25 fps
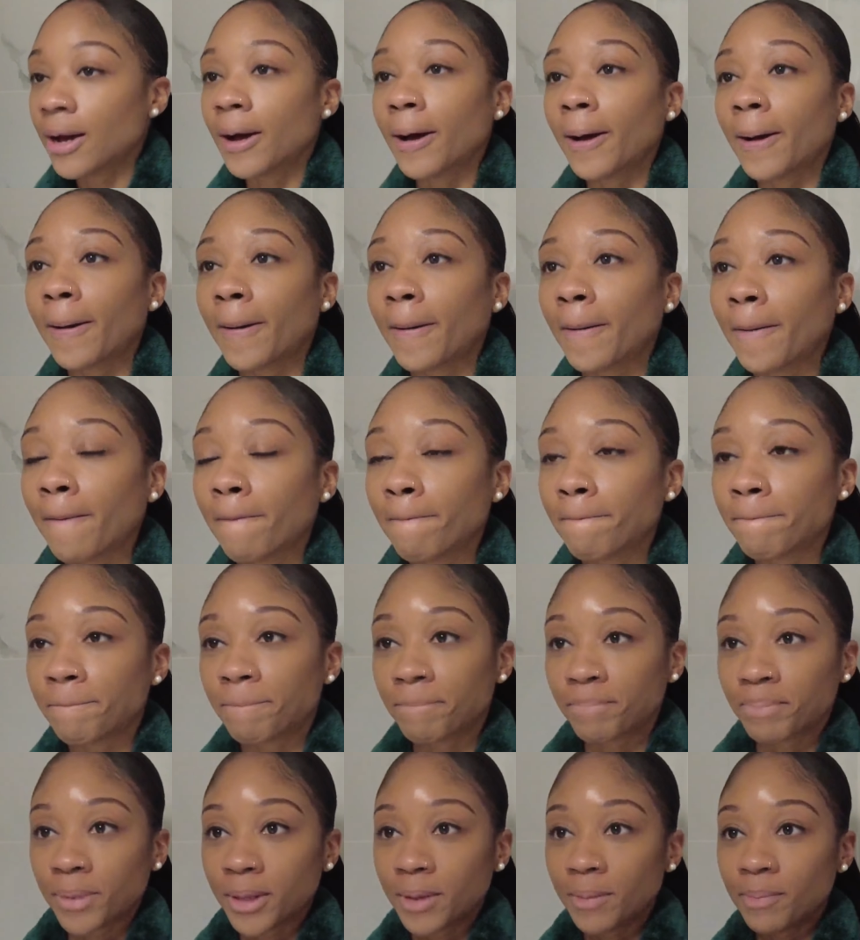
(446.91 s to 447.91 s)
um
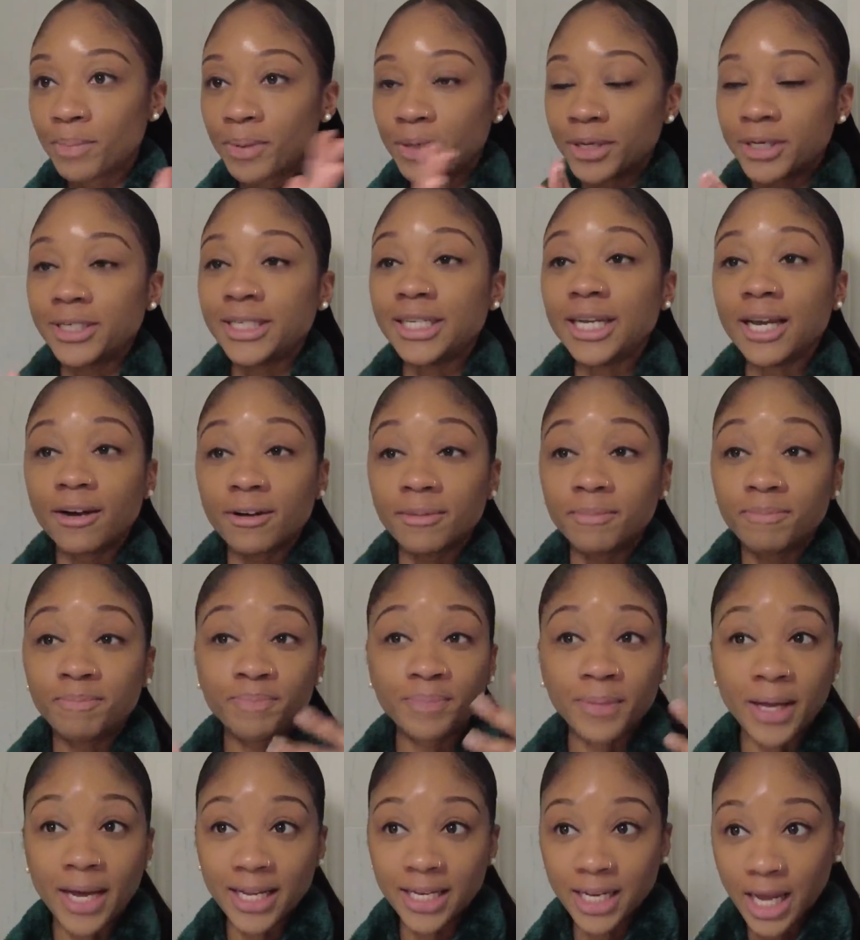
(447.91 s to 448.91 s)
but yeah,
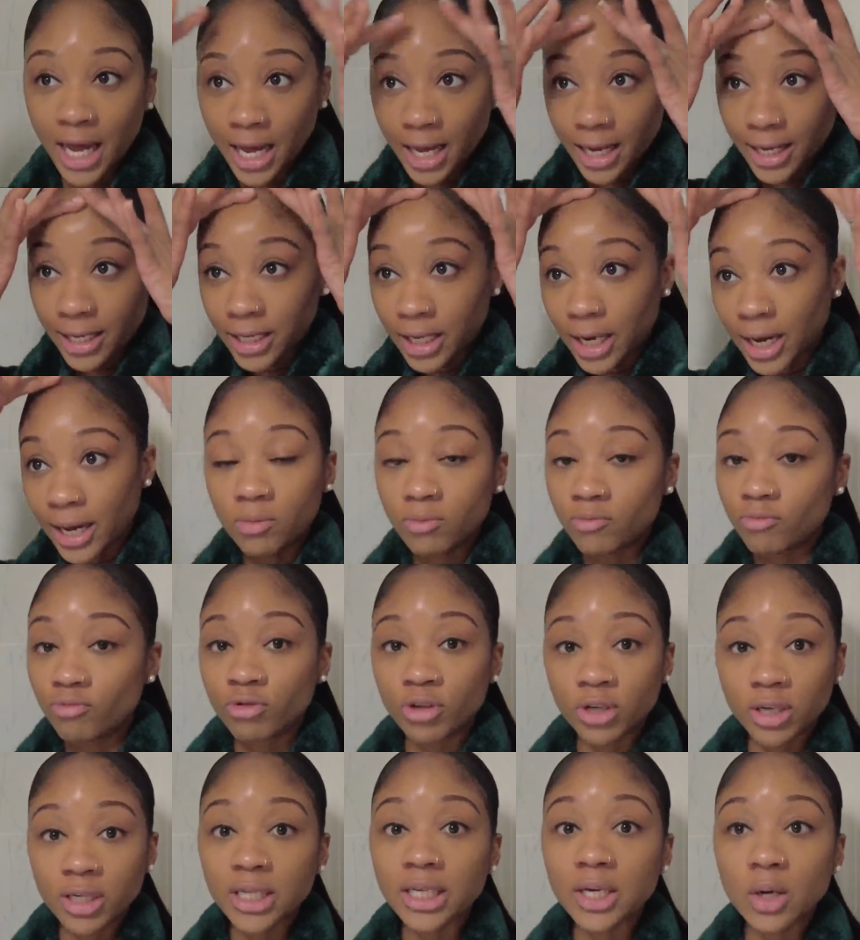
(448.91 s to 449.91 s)
I, I
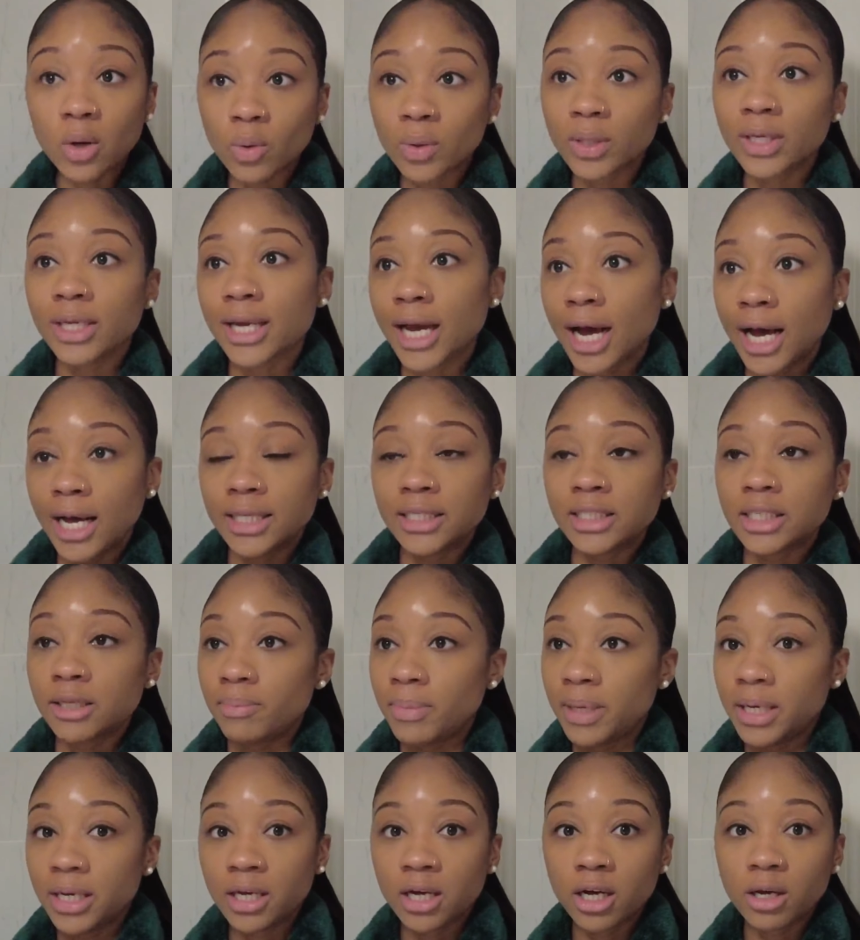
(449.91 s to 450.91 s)
really only got into
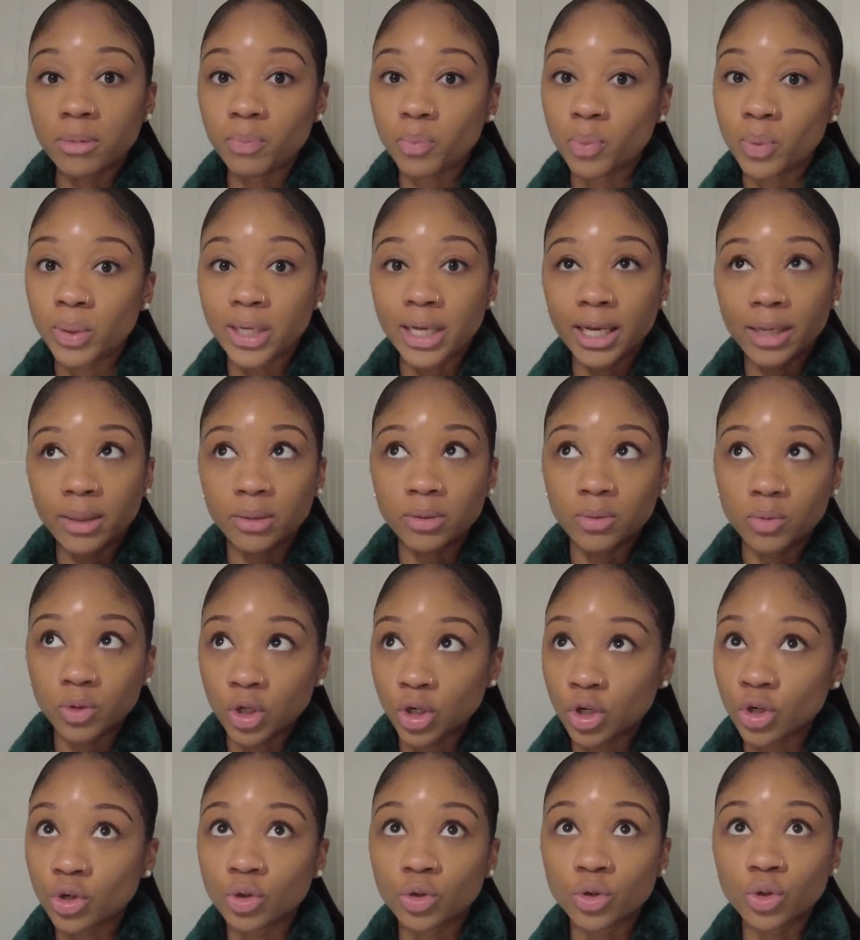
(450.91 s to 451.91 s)
makeup when I
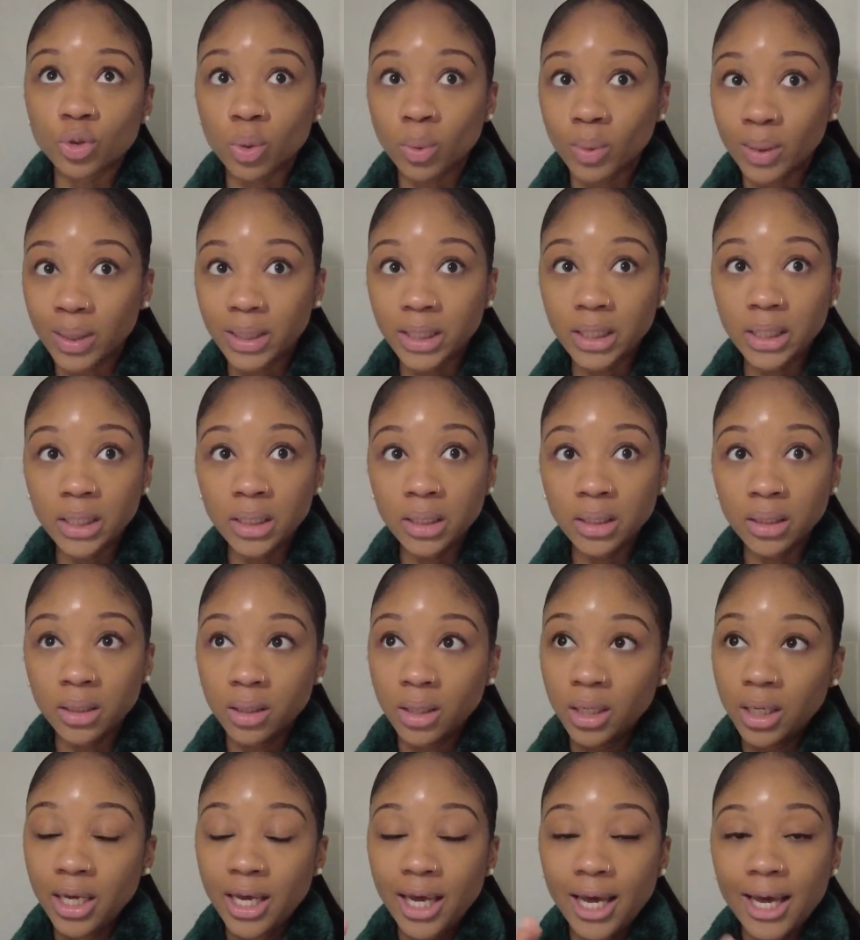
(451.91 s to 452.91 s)
turned 20
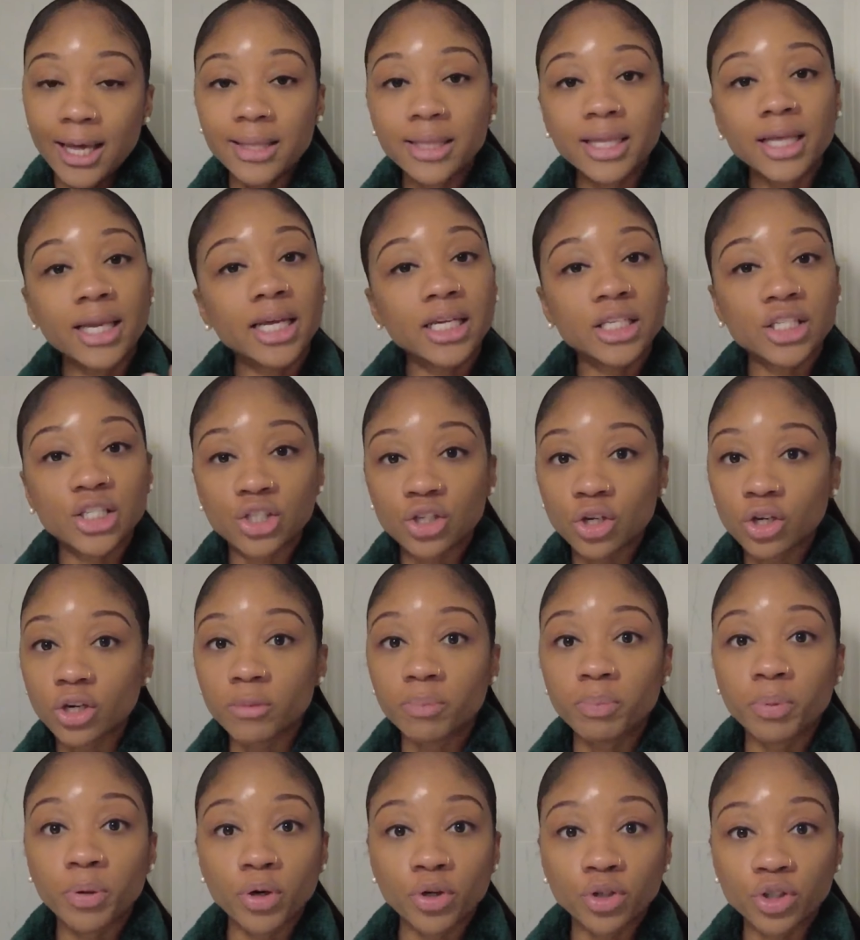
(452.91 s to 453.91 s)
and then I
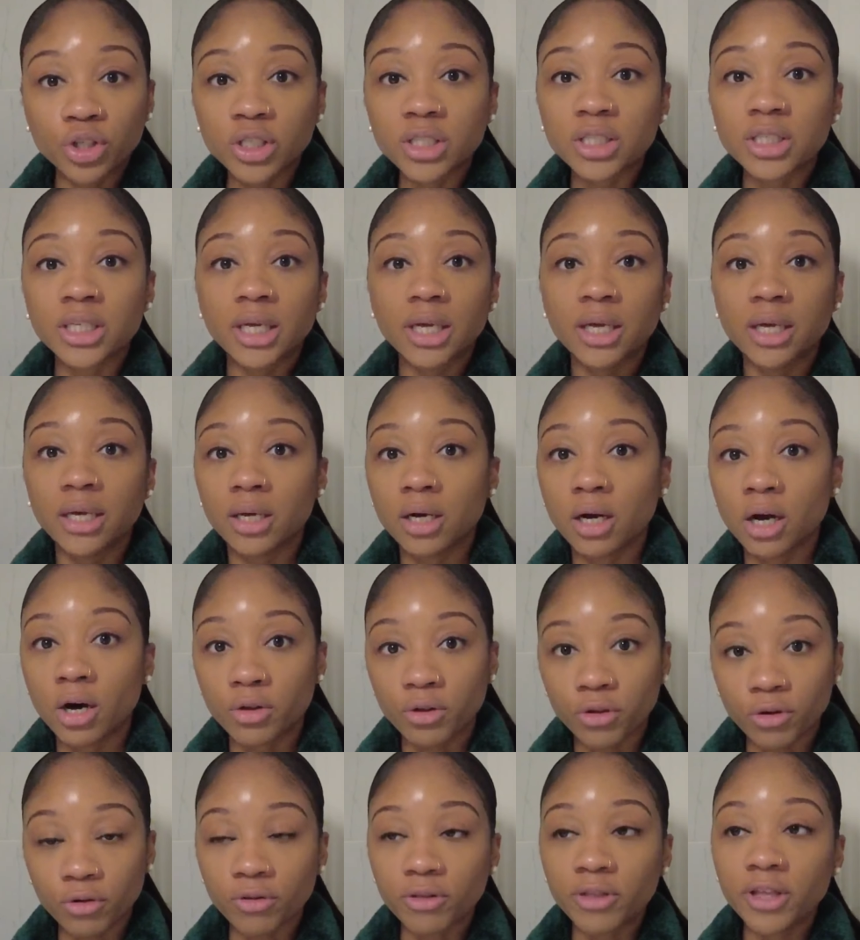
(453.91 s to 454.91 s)
started purchasing
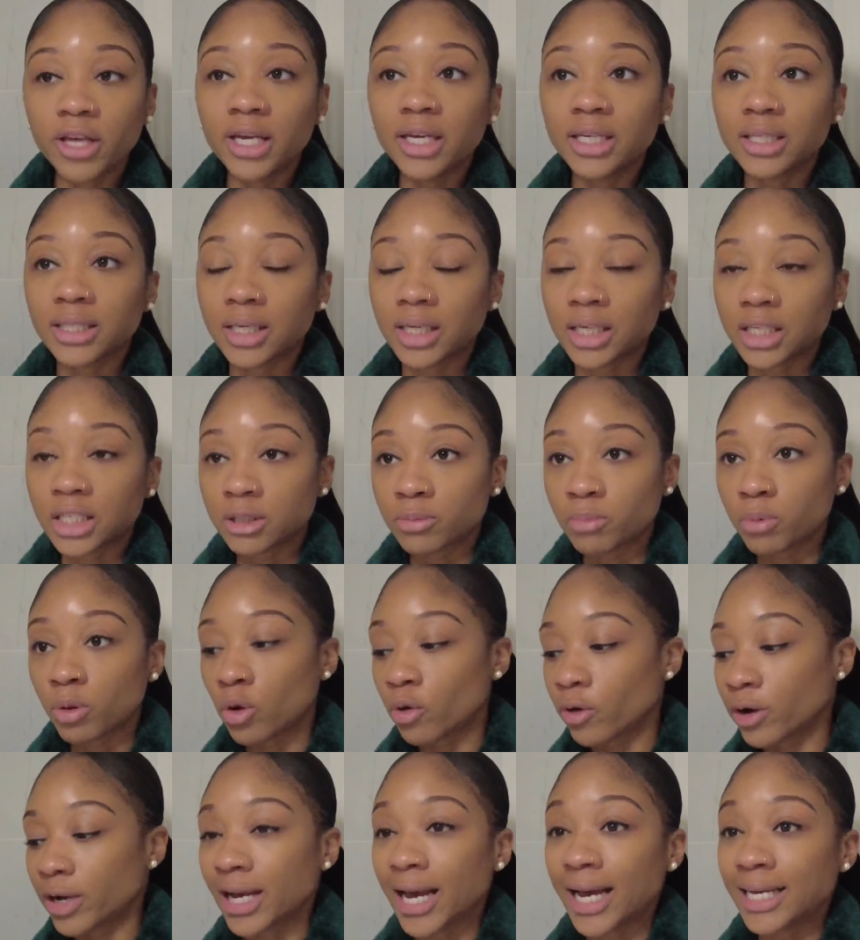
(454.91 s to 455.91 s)
other things and
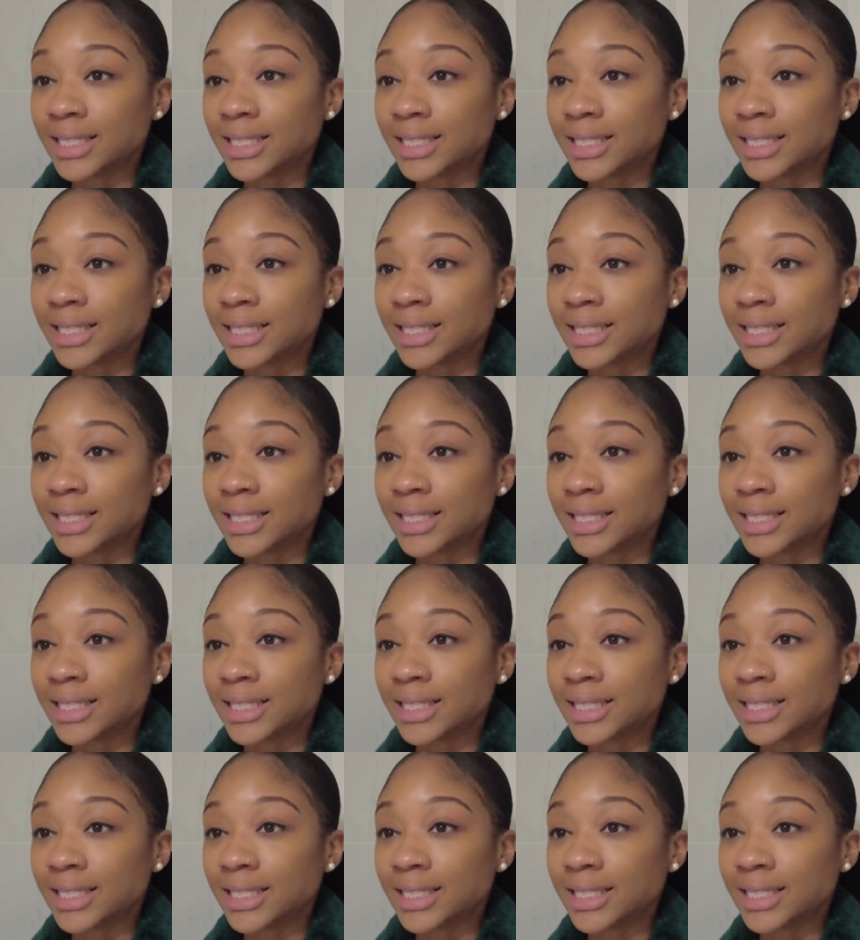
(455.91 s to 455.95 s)
exploring.